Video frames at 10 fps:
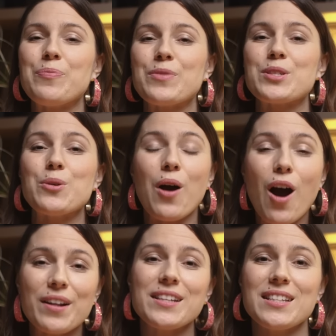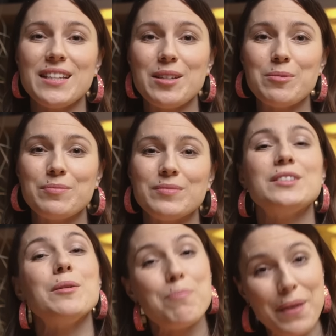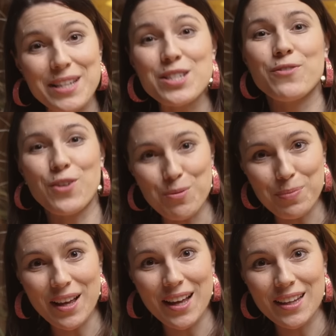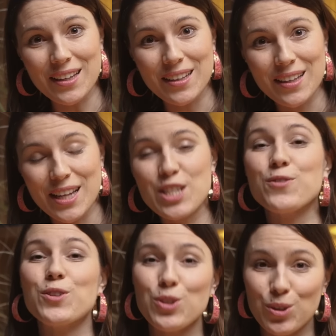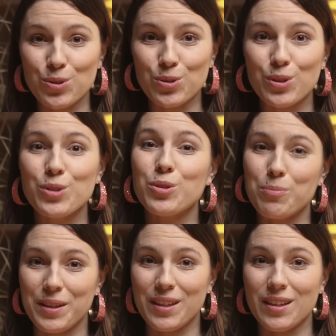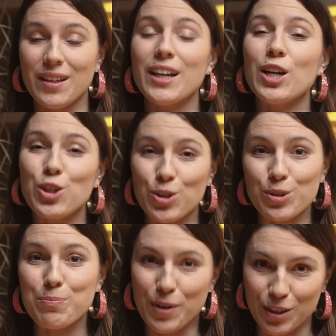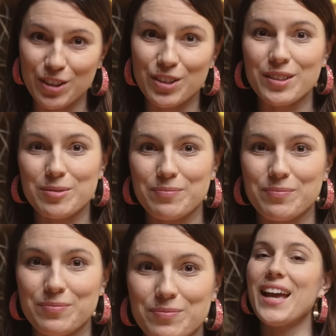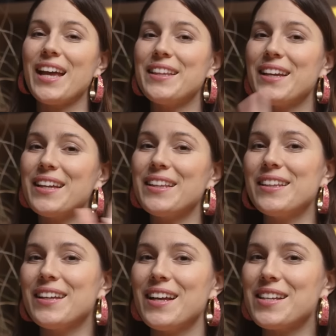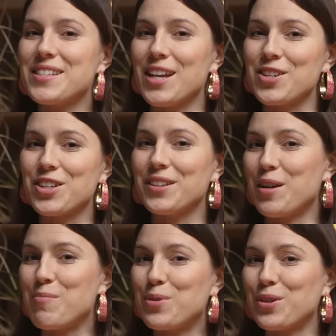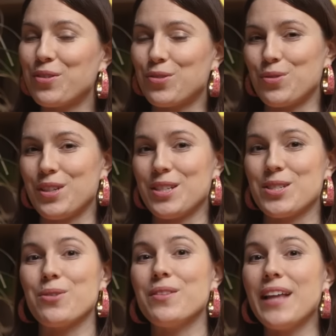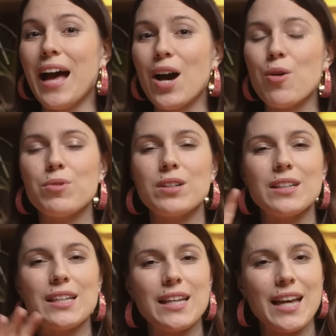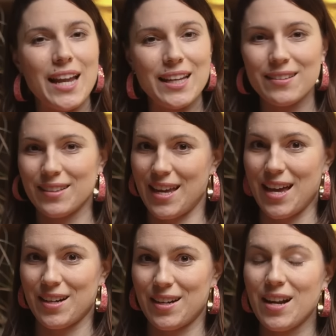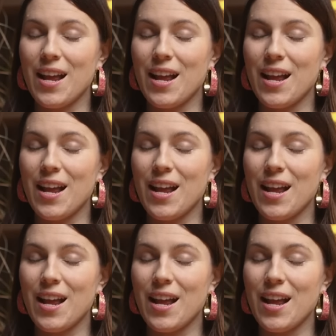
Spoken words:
So honestly, the best foreplay is for you to be a good partner. And then essential number three. So now we're getting together